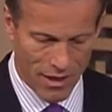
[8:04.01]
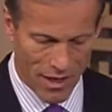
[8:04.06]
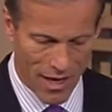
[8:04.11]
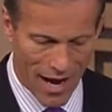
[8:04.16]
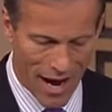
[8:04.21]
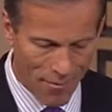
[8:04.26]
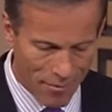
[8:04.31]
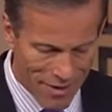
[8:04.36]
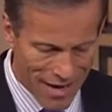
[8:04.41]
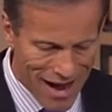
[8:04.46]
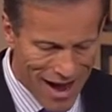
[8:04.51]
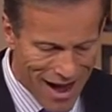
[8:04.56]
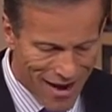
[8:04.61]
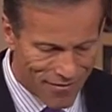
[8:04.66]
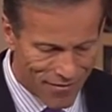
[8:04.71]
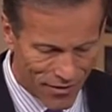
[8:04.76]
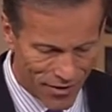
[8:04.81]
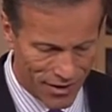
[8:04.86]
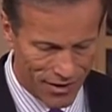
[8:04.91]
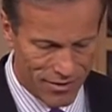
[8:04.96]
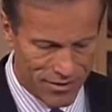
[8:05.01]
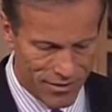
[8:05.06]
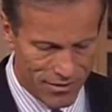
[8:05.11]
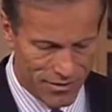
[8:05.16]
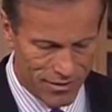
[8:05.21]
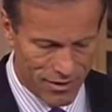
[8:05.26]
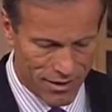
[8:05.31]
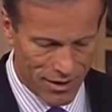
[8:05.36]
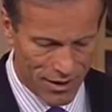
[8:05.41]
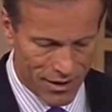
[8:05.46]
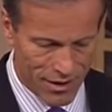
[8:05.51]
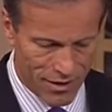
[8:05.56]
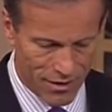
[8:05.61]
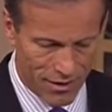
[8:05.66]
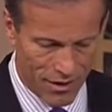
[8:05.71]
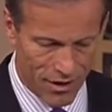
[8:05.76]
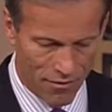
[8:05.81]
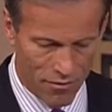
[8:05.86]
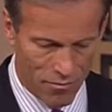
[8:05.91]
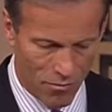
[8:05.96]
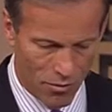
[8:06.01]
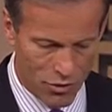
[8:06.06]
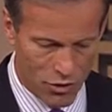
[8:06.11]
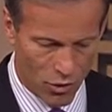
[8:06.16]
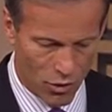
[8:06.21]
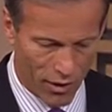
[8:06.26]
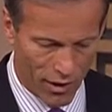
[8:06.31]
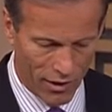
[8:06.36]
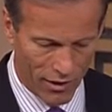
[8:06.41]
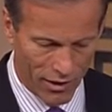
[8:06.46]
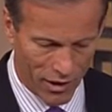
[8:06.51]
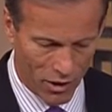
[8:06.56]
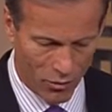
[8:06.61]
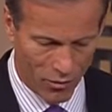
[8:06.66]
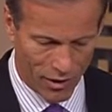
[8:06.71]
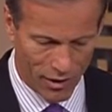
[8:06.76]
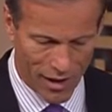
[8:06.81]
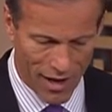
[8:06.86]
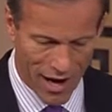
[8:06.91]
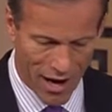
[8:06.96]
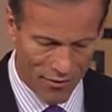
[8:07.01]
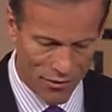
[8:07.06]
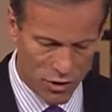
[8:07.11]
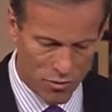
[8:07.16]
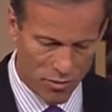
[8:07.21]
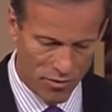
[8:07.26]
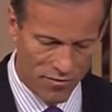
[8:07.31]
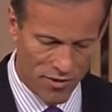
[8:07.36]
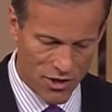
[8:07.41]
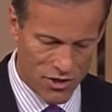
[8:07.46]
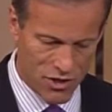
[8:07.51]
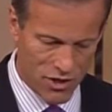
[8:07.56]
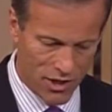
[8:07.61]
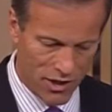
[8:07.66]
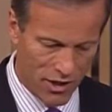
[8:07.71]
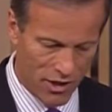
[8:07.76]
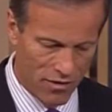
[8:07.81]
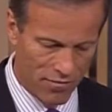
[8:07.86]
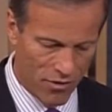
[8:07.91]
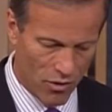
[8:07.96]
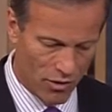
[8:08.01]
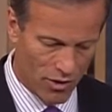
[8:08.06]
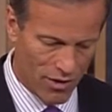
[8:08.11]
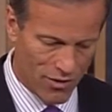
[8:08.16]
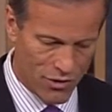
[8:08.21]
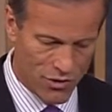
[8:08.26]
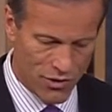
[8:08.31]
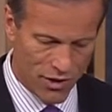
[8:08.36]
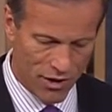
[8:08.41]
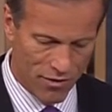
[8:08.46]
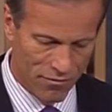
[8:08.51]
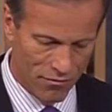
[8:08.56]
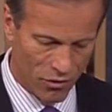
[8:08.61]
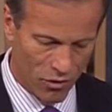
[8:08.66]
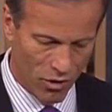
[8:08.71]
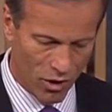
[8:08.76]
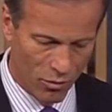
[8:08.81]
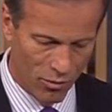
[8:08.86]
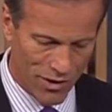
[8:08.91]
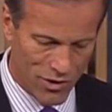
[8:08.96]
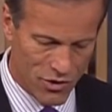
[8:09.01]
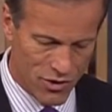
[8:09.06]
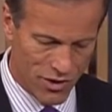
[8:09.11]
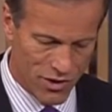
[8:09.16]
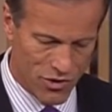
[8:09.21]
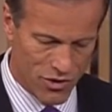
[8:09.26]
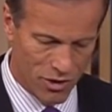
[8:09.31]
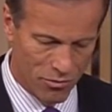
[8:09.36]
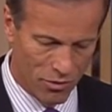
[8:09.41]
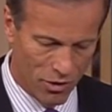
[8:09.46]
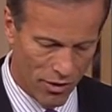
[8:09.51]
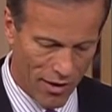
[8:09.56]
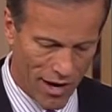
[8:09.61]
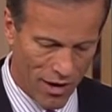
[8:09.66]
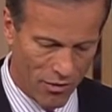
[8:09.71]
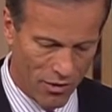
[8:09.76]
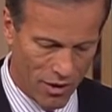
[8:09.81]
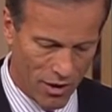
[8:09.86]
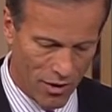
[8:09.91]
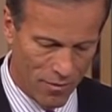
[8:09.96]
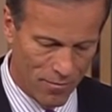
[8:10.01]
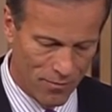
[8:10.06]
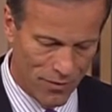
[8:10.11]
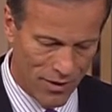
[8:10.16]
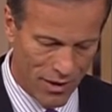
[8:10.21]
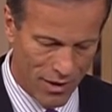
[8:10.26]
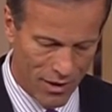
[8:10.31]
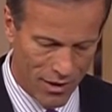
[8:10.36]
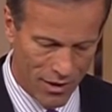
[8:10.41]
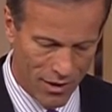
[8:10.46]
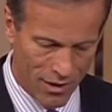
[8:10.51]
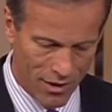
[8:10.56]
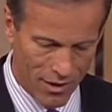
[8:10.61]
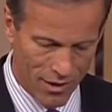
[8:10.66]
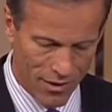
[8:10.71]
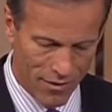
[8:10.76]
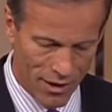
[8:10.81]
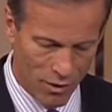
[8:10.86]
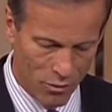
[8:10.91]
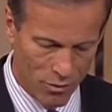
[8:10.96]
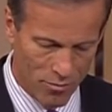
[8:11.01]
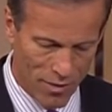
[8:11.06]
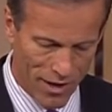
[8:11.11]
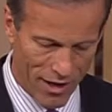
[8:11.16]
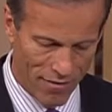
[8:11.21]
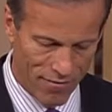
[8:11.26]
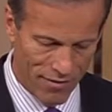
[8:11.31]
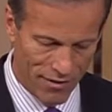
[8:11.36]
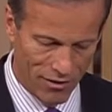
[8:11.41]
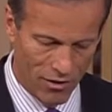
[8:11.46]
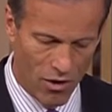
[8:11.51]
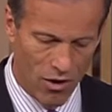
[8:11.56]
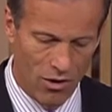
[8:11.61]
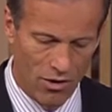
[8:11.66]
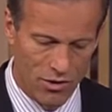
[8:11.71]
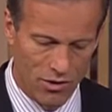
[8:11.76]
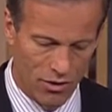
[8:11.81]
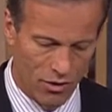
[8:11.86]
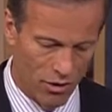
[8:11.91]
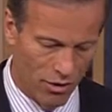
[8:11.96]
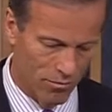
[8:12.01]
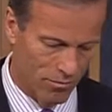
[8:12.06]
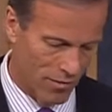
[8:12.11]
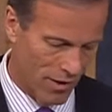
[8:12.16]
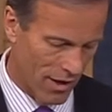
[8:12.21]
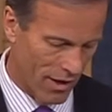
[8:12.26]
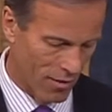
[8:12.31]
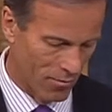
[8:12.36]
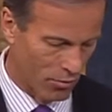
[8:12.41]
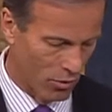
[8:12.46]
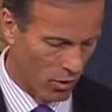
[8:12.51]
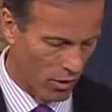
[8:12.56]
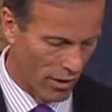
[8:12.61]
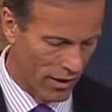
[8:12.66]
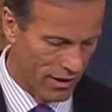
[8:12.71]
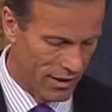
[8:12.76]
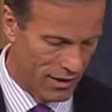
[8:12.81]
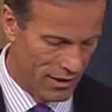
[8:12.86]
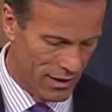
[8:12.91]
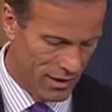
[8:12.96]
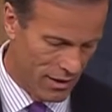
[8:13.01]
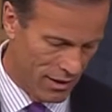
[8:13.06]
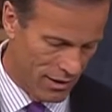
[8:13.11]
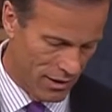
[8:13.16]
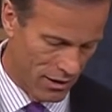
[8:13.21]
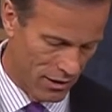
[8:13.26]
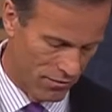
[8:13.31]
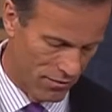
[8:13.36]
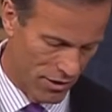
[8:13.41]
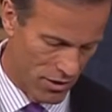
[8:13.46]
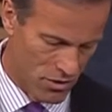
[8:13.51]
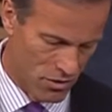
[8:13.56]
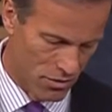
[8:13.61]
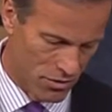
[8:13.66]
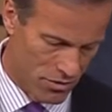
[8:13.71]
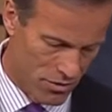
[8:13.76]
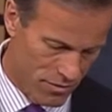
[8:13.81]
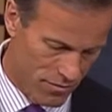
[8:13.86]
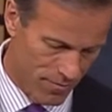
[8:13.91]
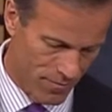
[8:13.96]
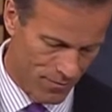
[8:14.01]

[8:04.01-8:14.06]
I'm confident that if the majority leader would allow this provision to get a vote on the Senate floor, we'd see a similar outcome that would benefit long-term unemployed individuals.